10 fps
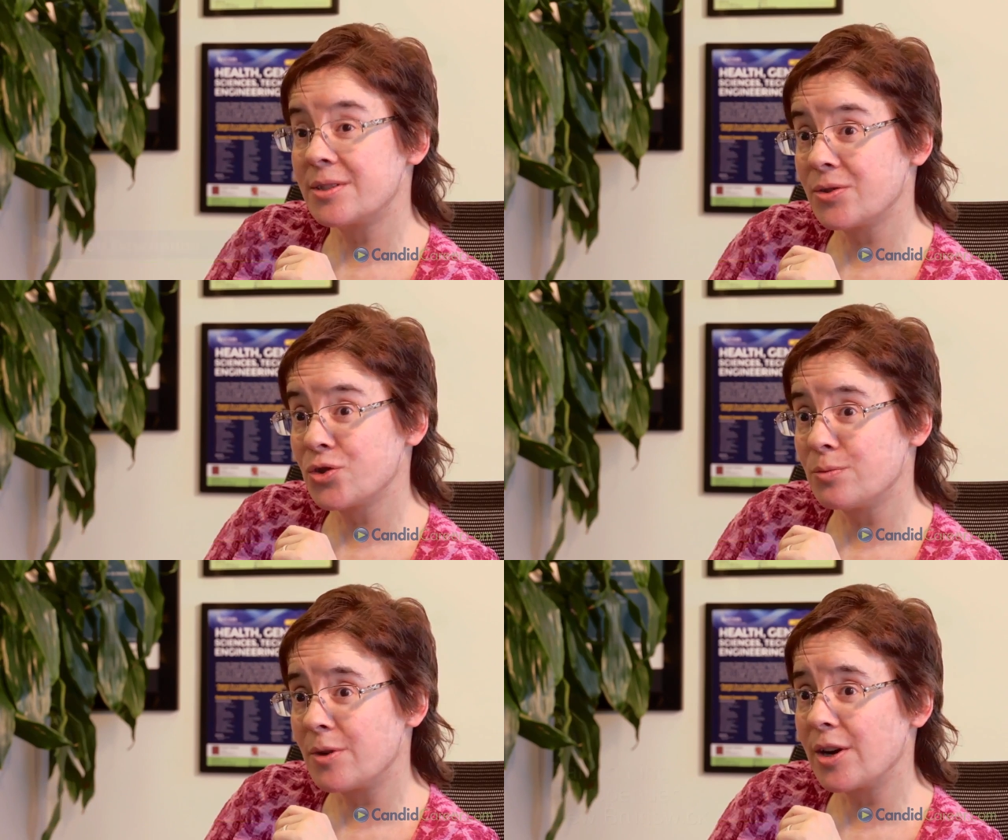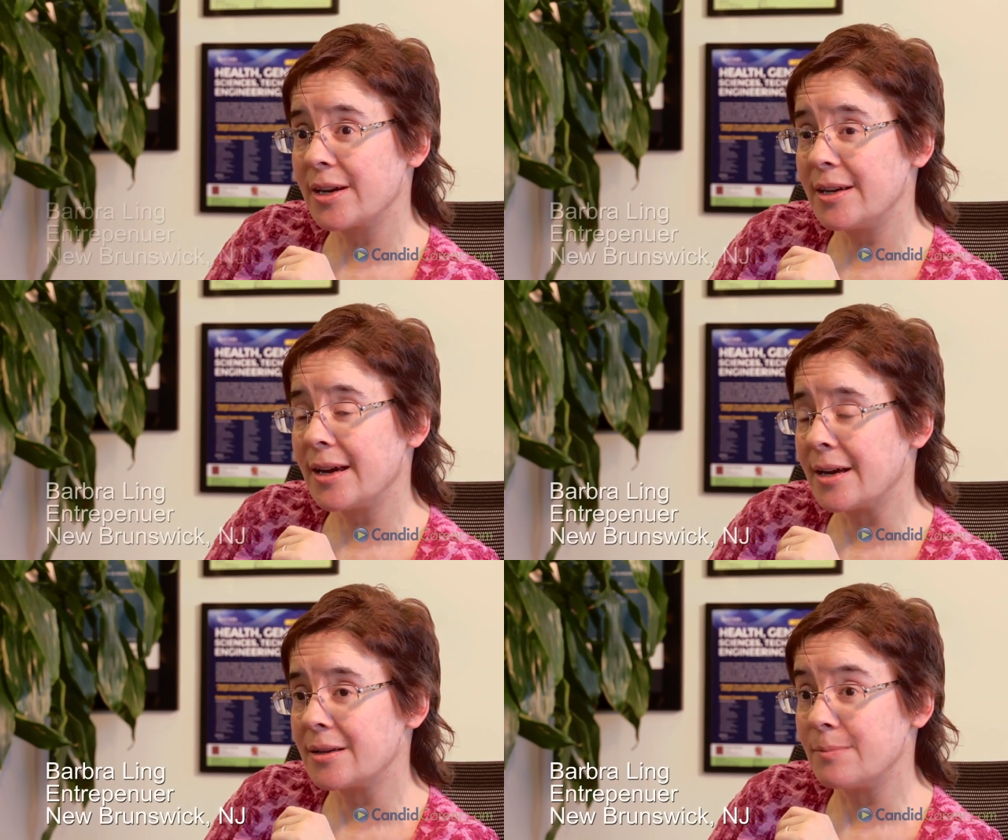social
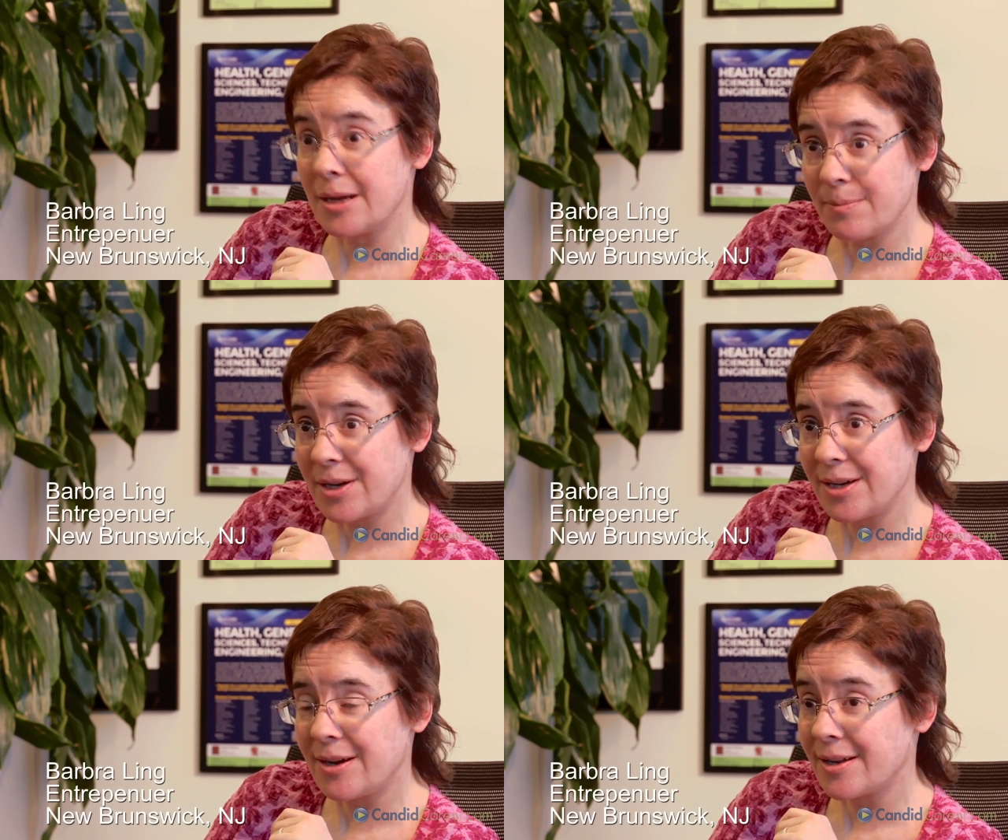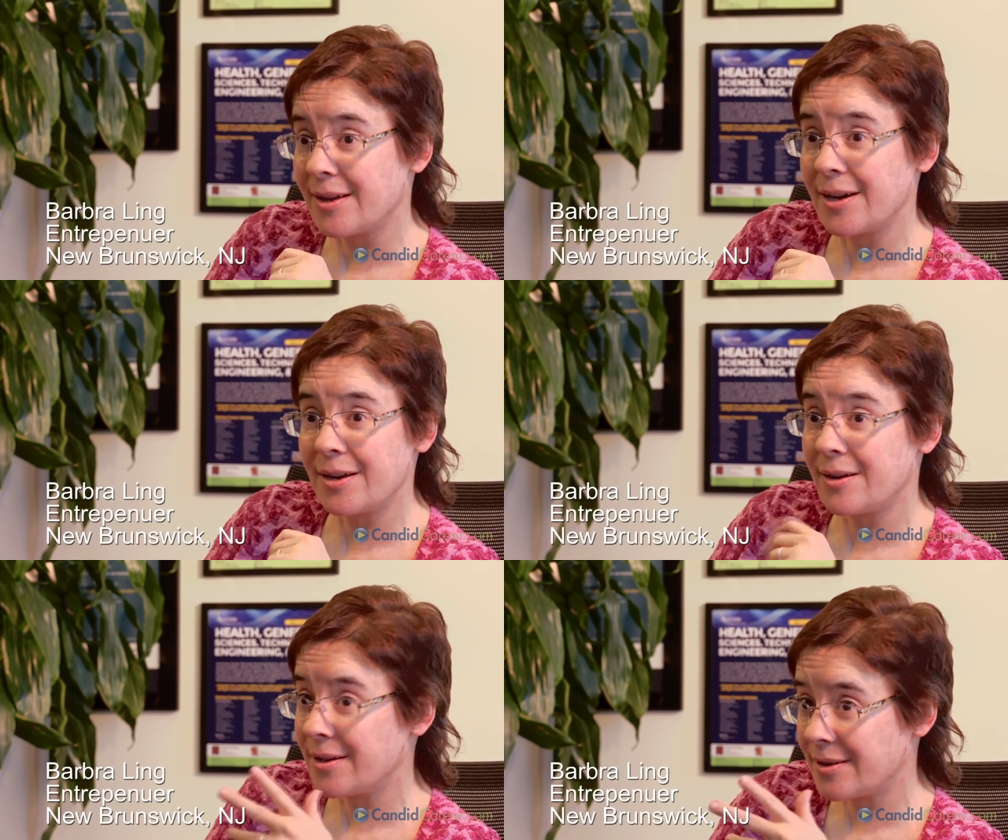marketing and make money
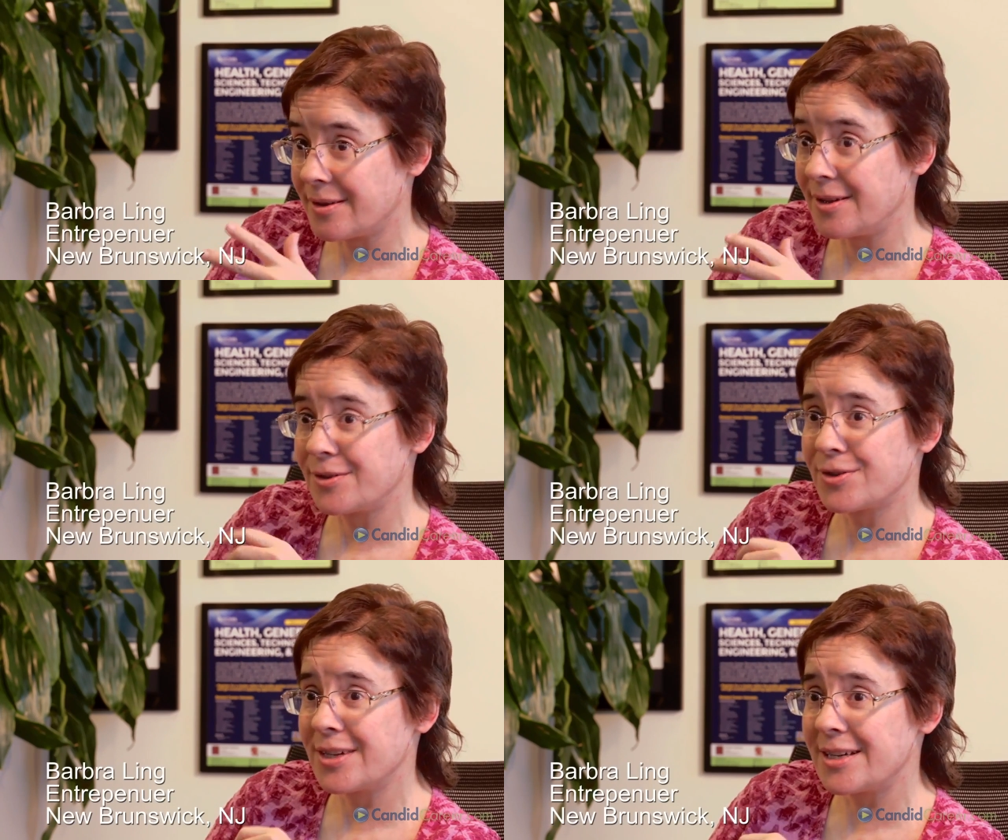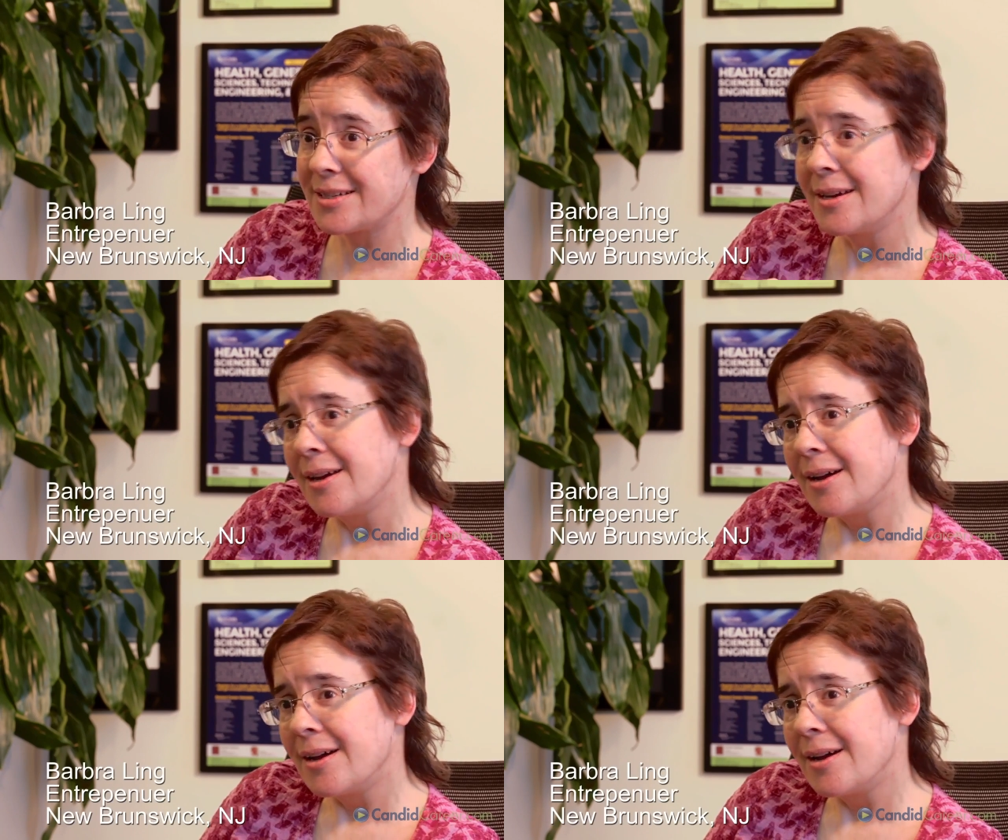online on the internet.